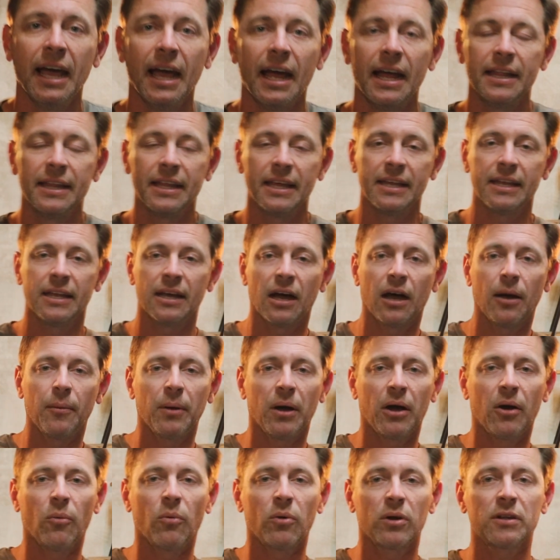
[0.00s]
And then
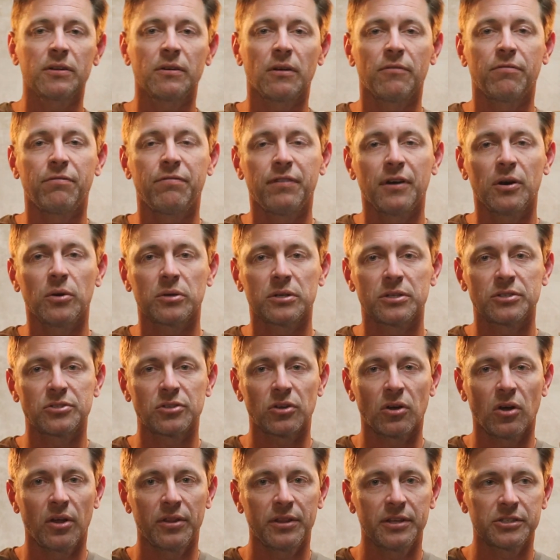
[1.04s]
I'm, I want to focus
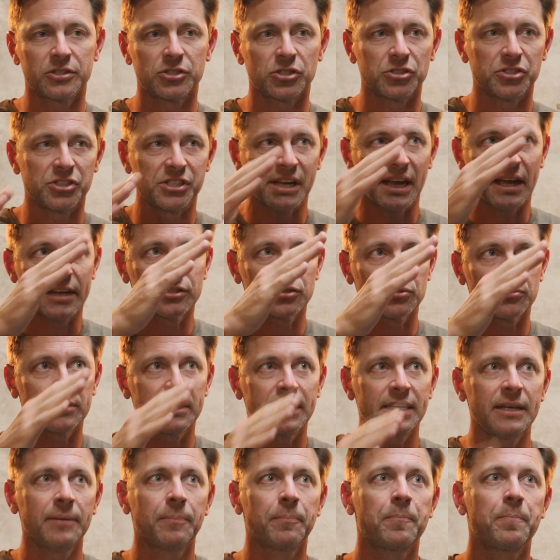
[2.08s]
on the
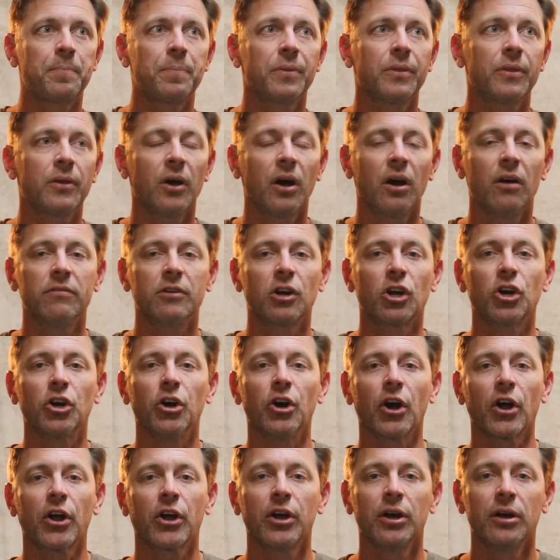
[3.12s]
trajectory of a
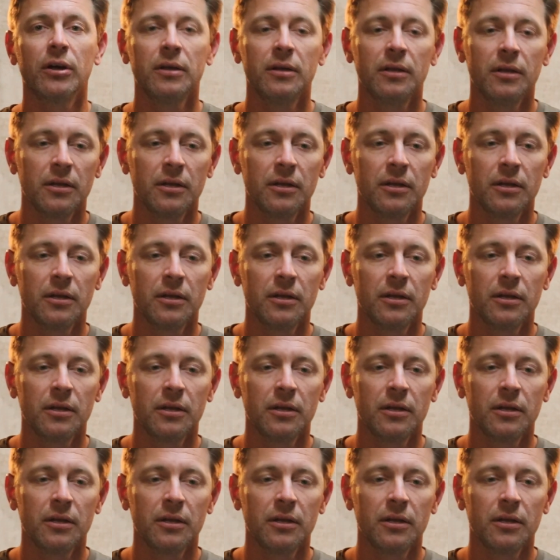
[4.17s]
cook